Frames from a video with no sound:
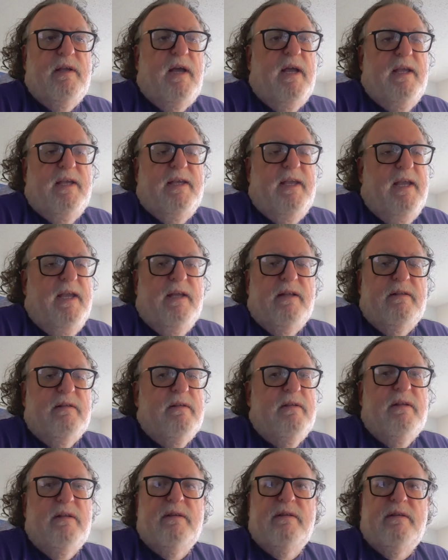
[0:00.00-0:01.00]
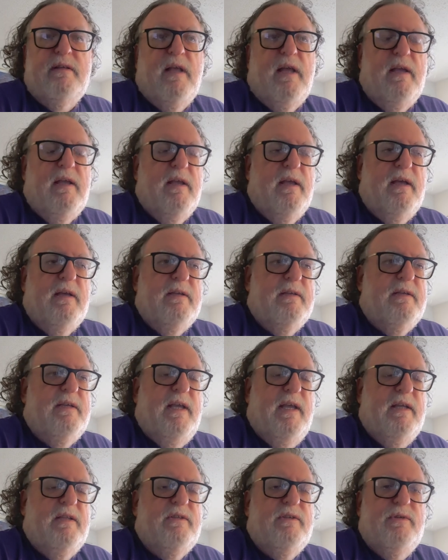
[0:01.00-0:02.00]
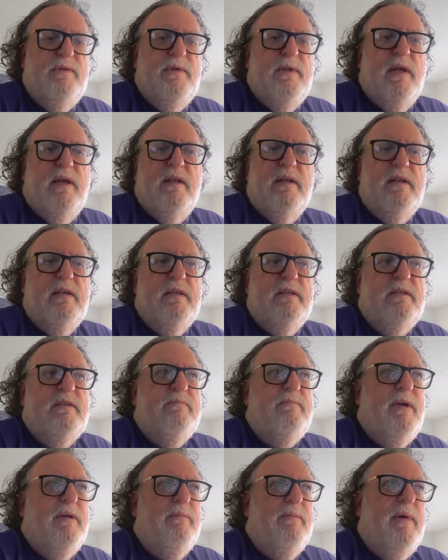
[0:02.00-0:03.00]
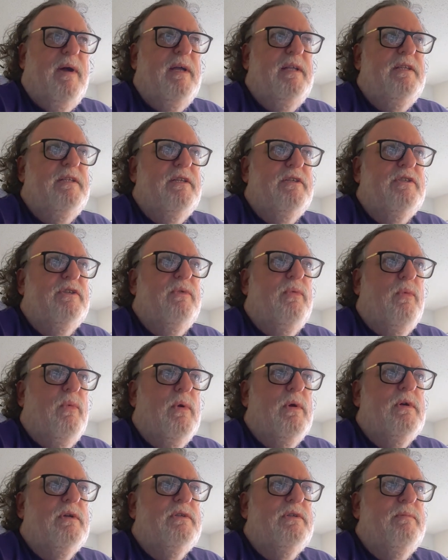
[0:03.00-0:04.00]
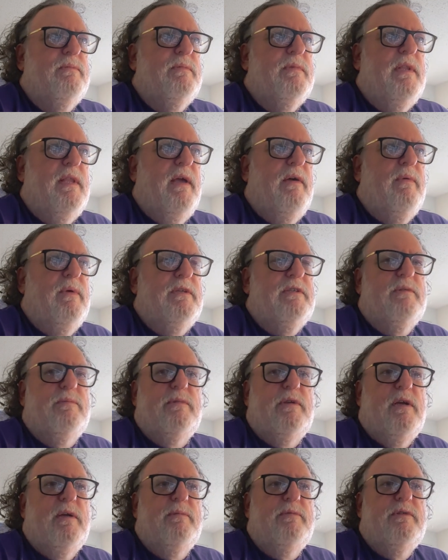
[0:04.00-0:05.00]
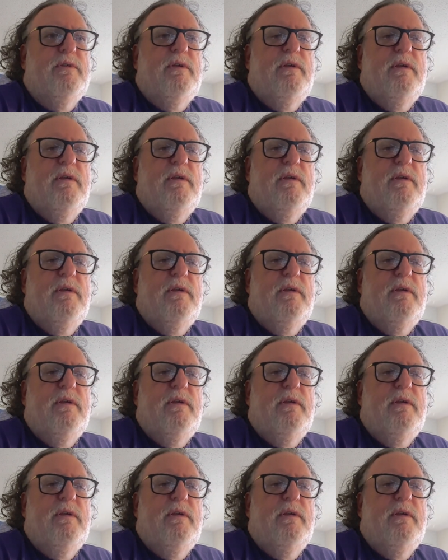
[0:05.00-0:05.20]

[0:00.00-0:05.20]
I can't. I can't do that. My mind doesn't work that way sometimes.